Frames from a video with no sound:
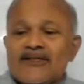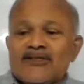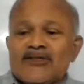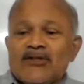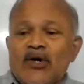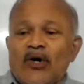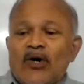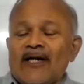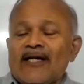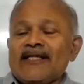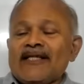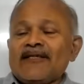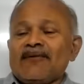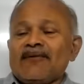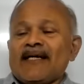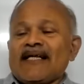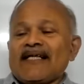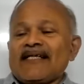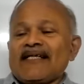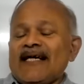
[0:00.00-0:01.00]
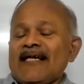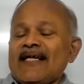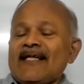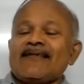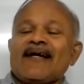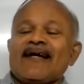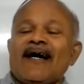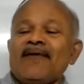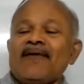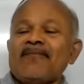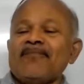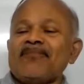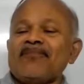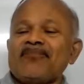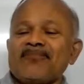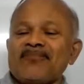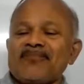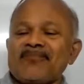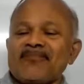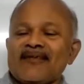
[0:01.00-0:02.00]
Sol ennu paranjal endha?
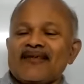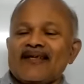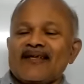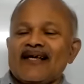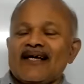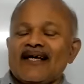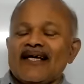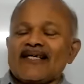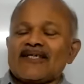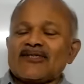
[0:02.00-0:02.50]
A